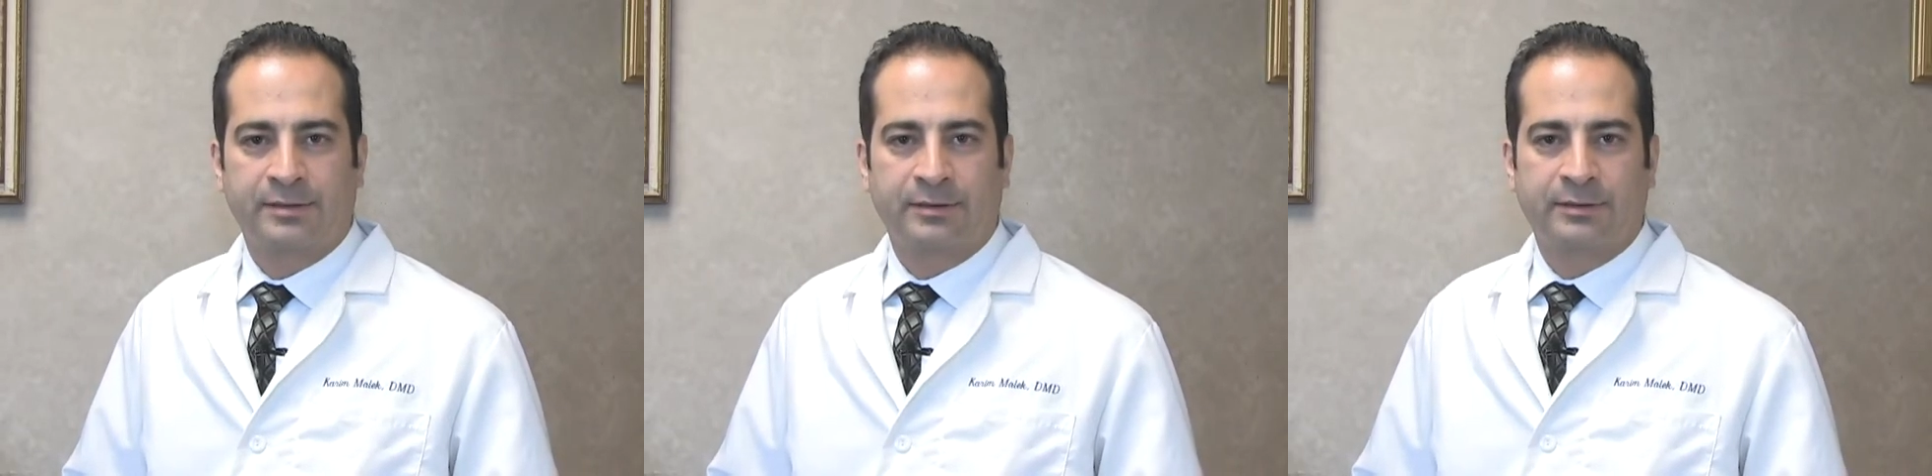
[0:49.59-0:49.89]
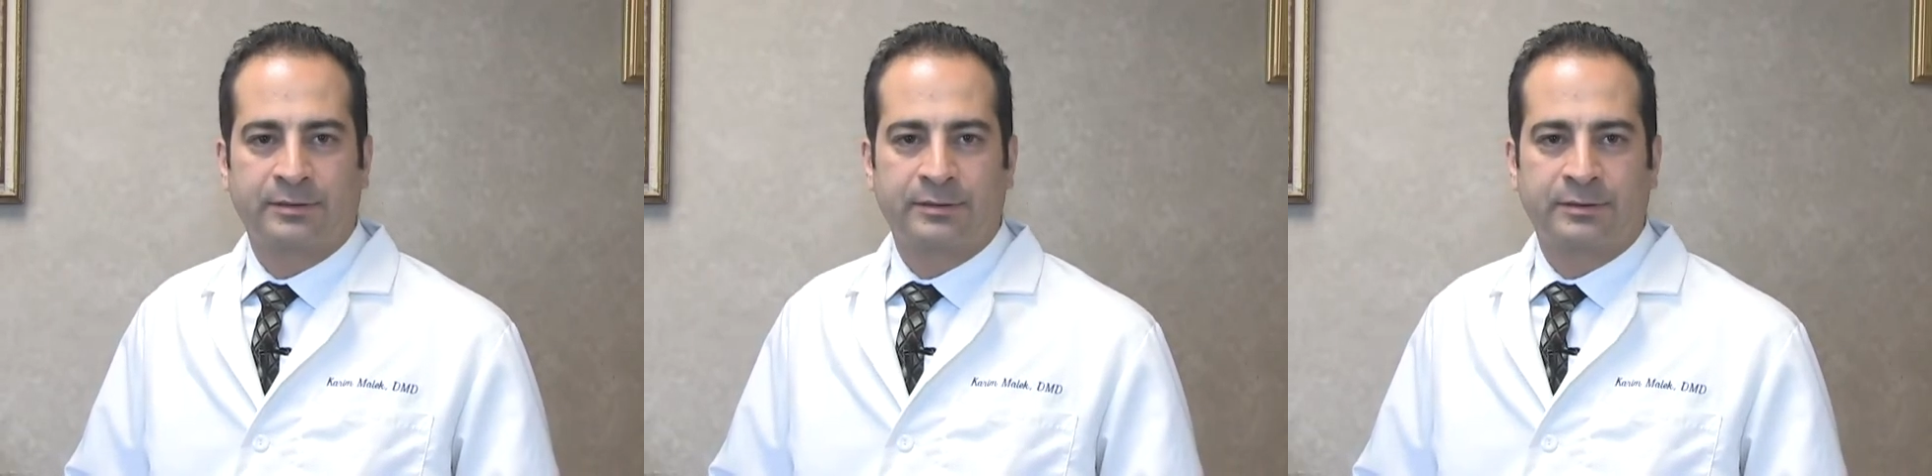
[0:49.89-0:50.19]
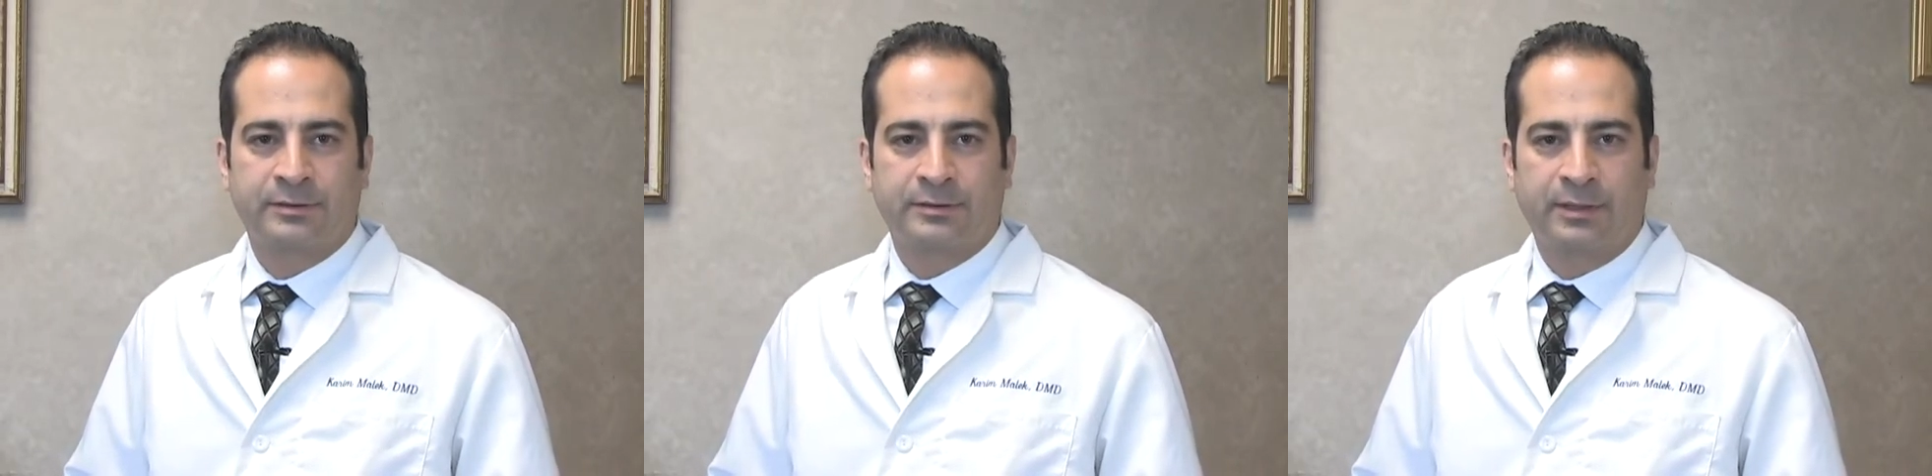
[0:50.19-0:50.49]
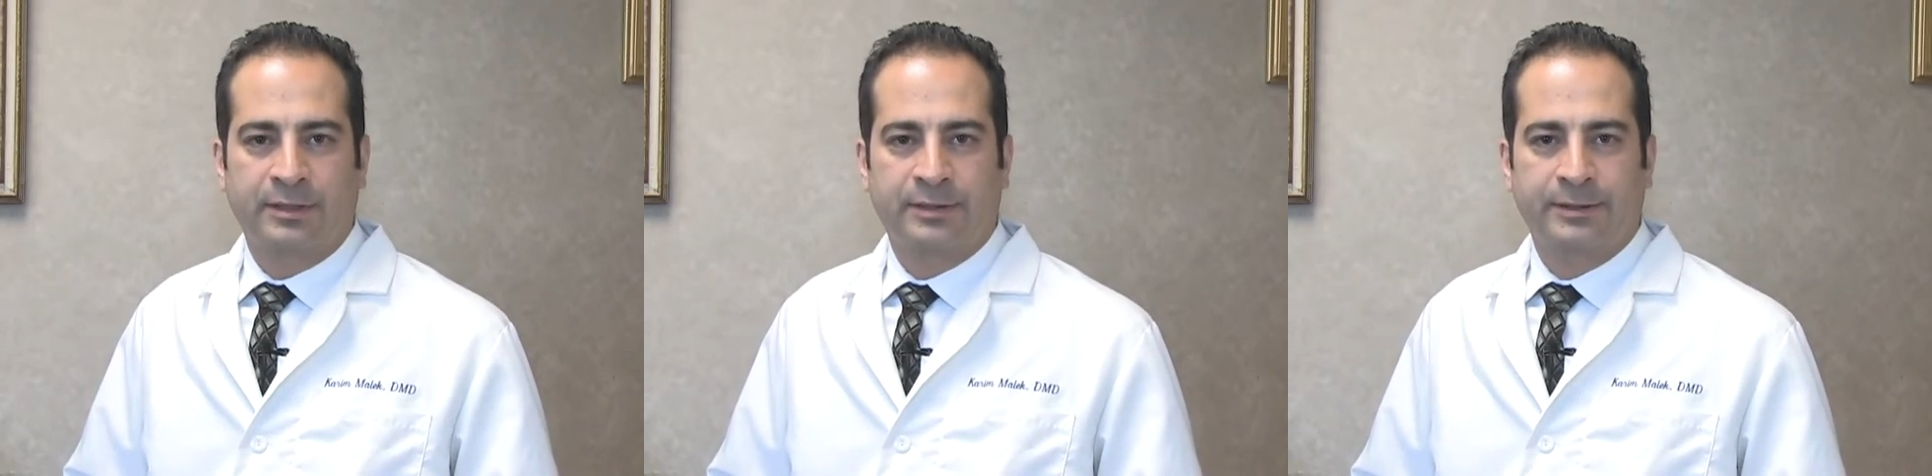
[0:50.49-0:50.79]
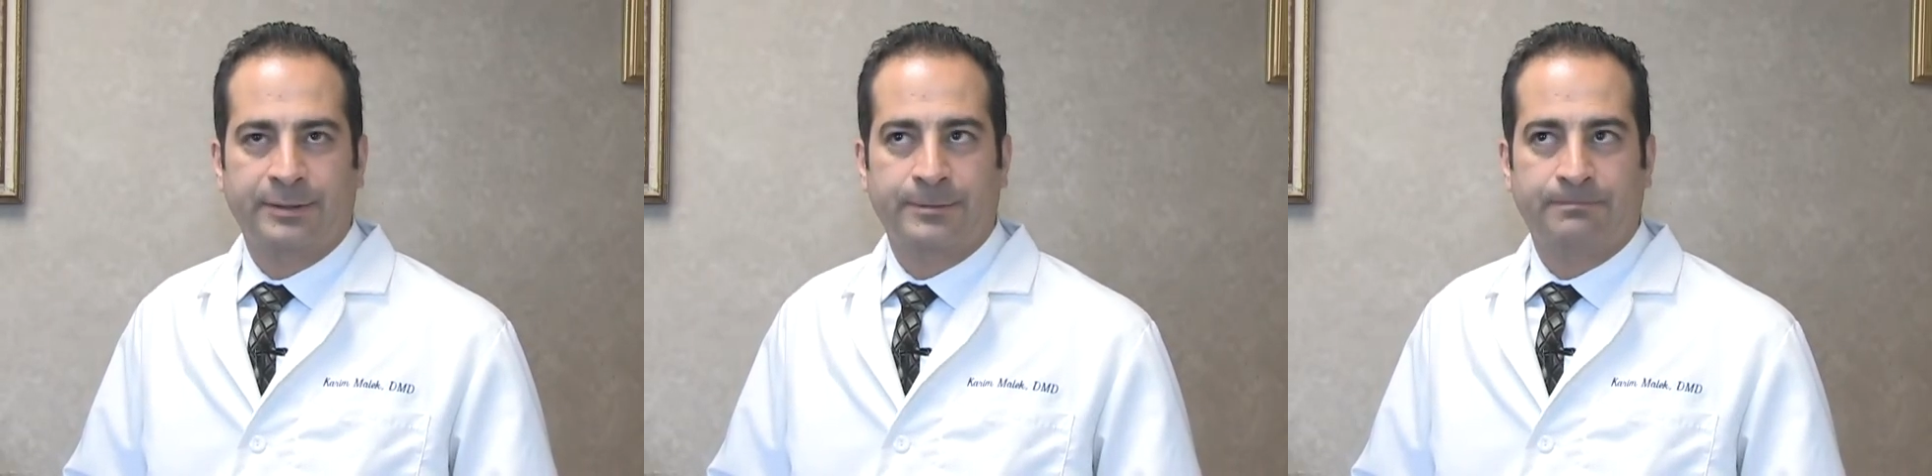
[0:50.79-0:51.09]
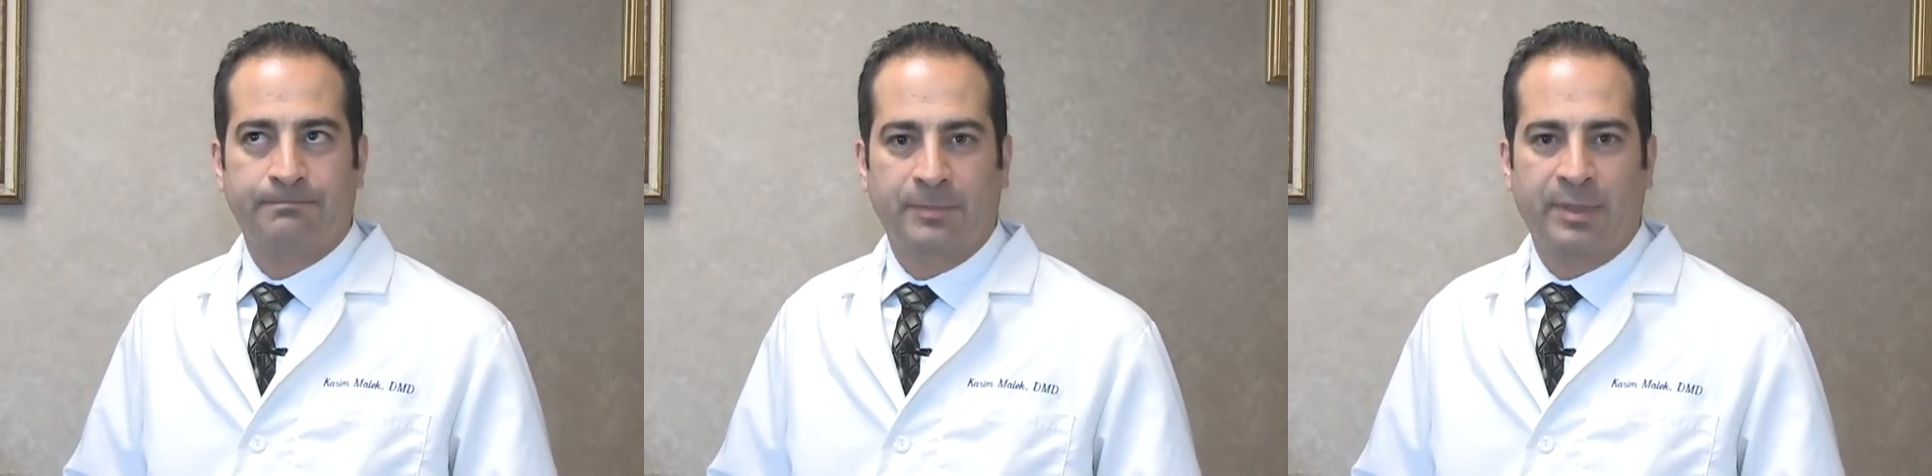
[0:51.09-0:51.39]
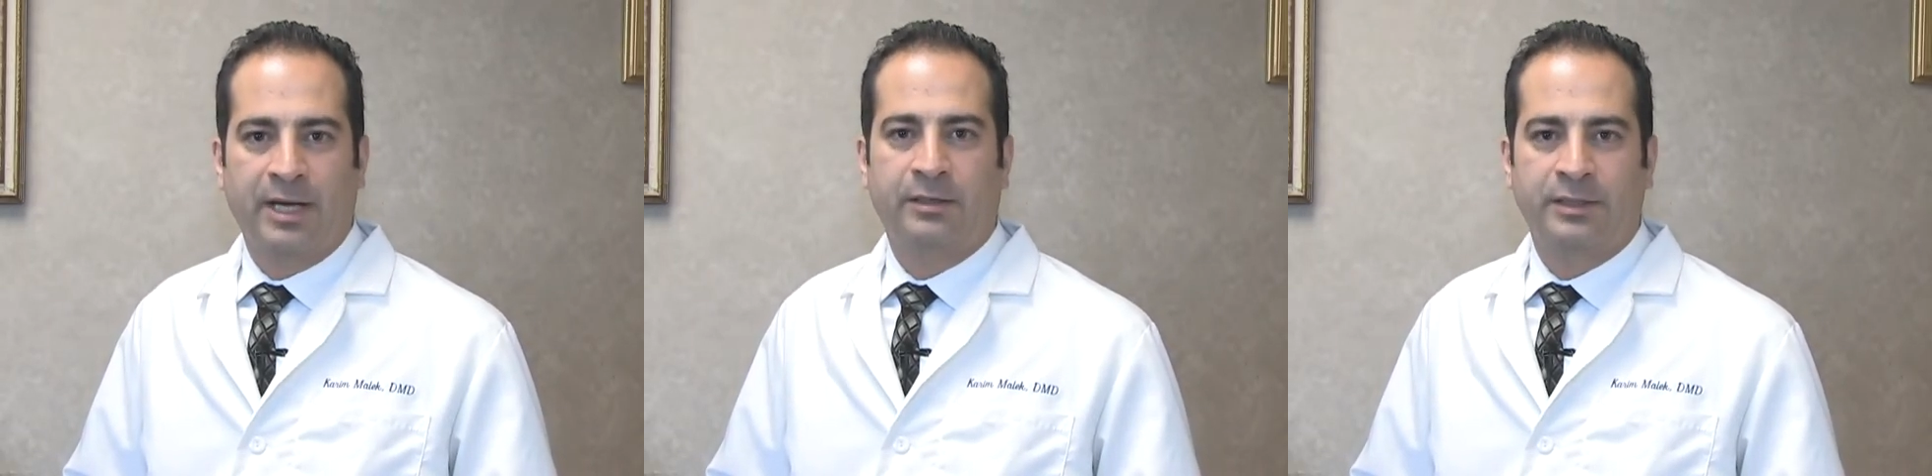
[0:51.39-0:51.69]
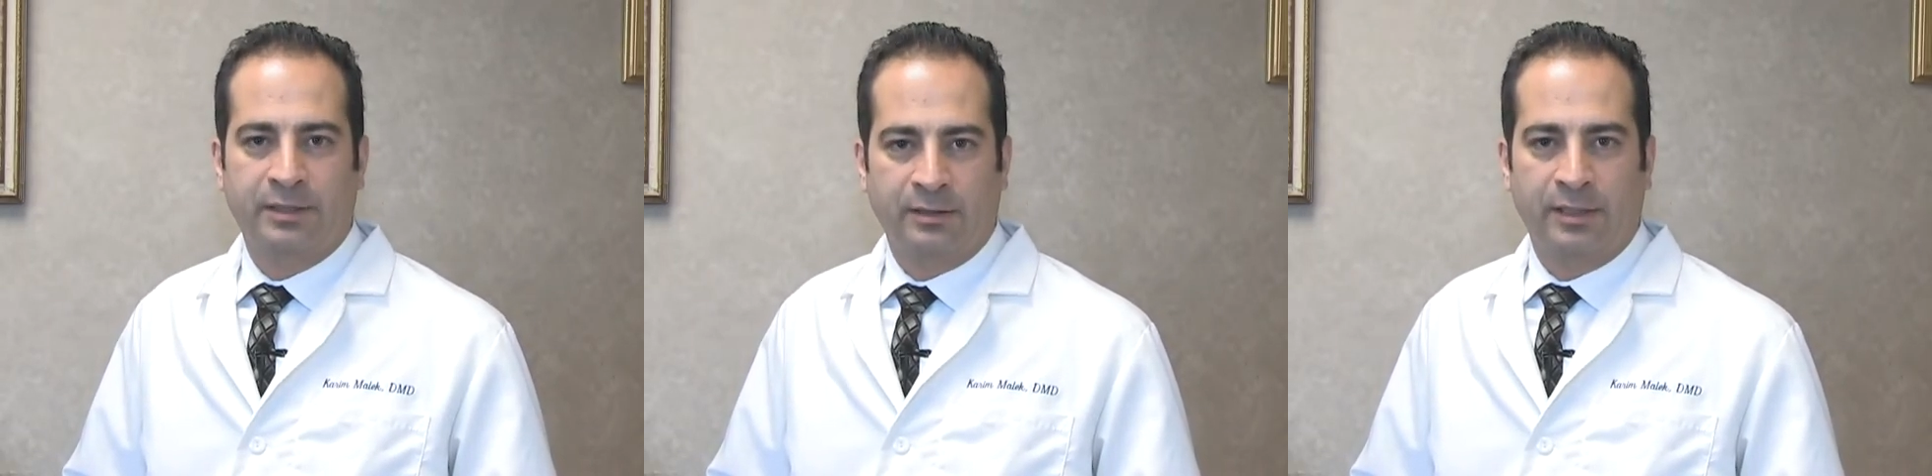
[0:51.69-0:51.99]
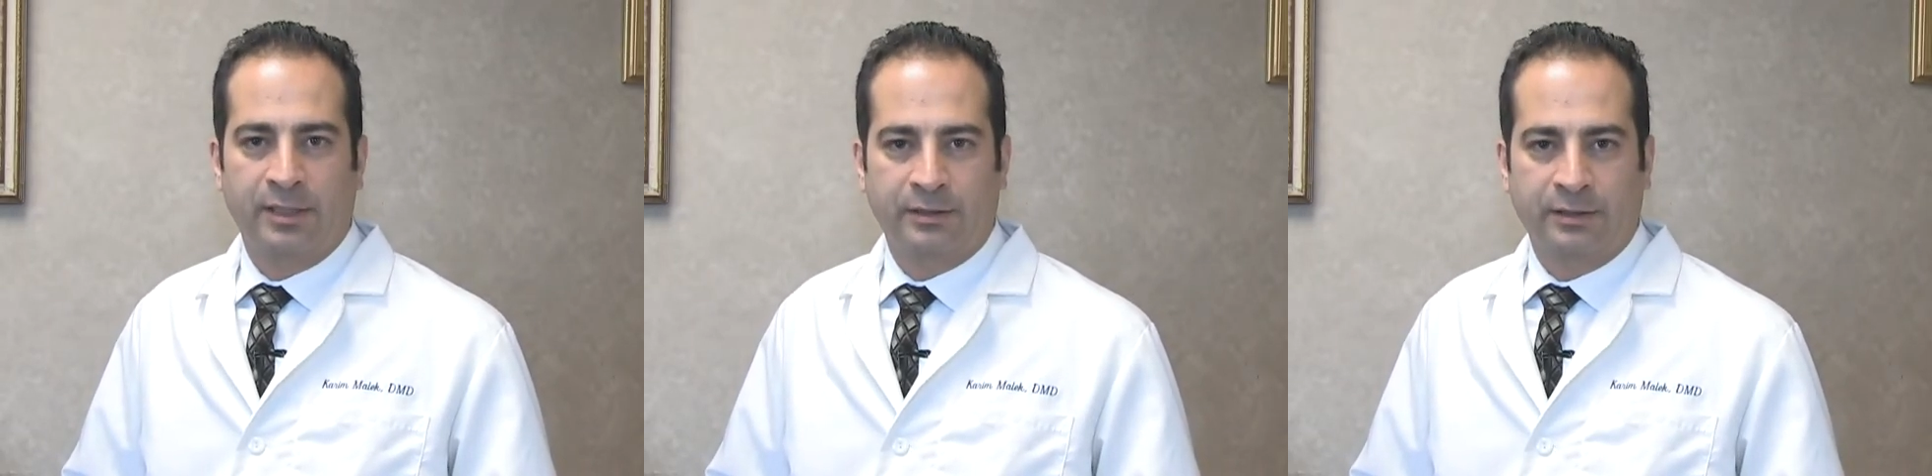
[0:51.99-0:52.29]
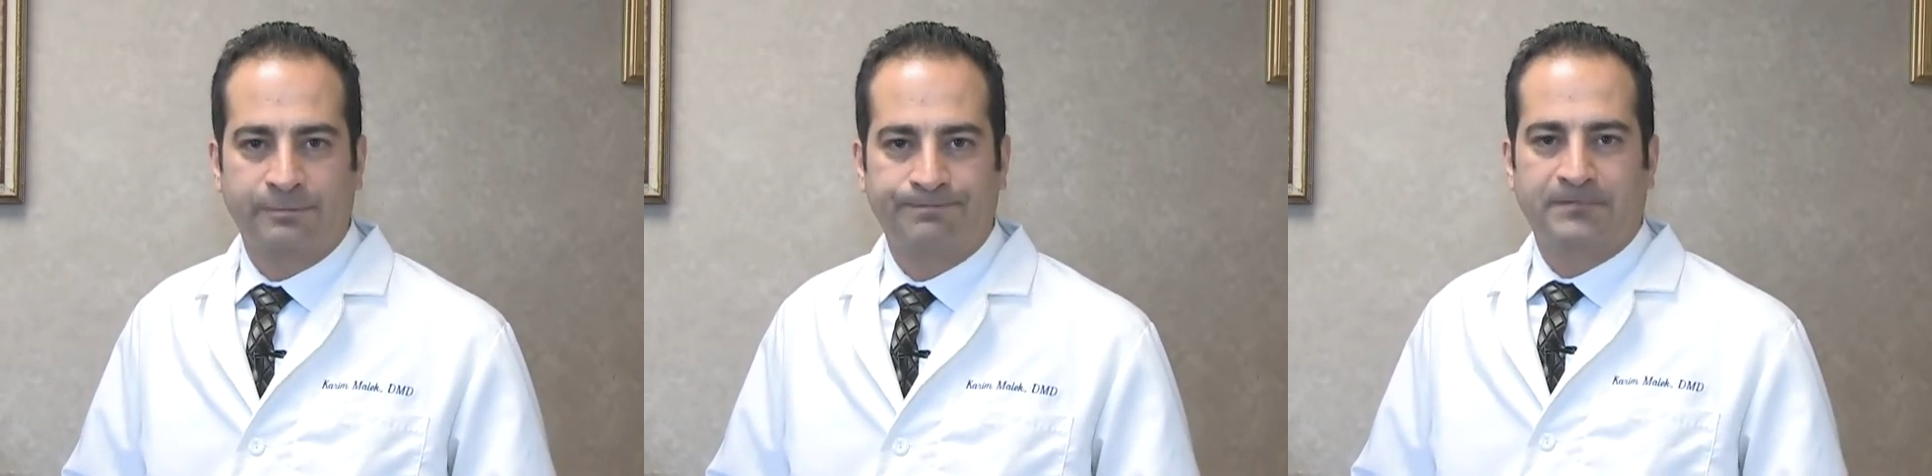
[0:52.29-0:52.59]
till about a year later.